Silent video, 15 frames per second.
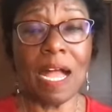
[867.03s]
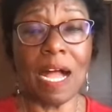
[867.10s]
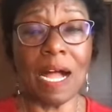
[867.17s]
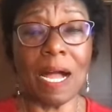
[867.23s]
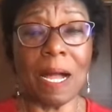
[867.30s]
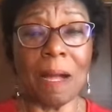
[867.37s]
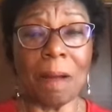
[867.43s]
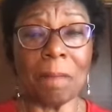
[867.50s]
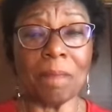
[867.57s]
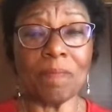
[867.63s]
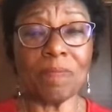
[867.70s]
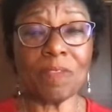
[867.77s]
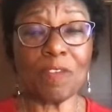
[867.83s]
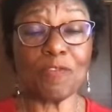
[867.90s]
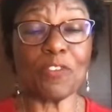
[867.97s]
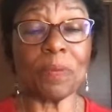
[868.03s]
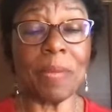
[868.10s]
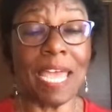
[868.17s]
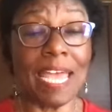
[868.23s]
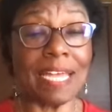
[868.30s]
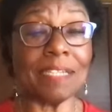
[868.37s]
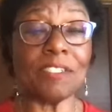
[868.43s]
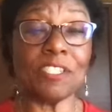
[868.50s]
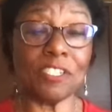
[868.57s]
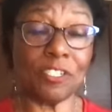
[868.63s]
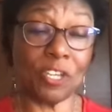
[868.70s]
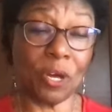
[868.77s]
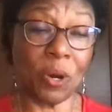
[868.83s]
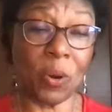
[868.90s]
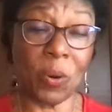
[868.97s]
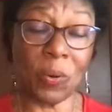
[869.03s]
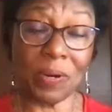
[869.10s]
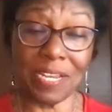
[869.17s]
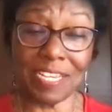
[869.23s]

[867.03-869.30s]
from head to toe,